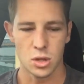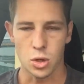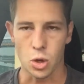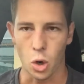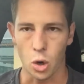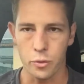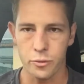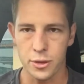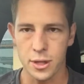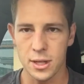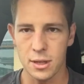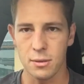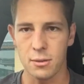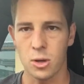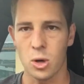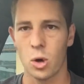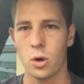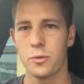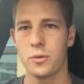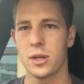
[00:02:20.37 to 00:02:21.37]
coffee
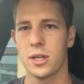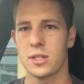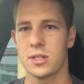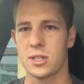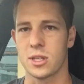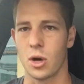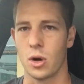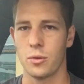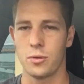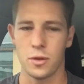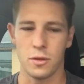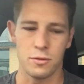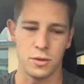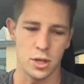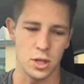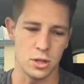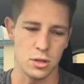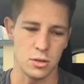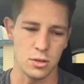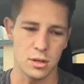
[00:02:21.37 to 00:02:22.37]
itself, if
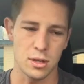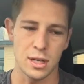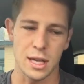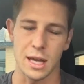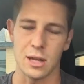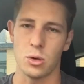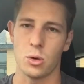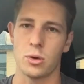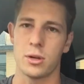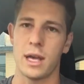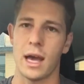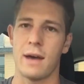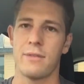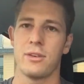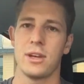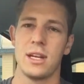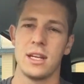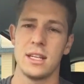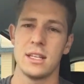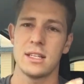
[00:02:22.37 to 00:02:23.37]
you get your
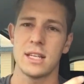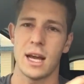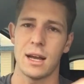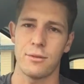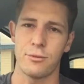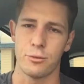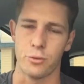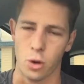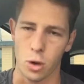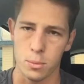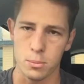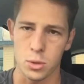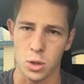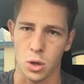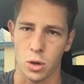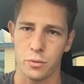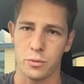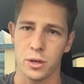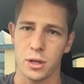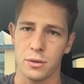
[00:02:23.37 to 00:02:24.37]
caffeine intake from
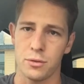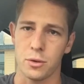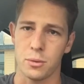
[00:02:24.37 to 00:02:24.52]
coffee,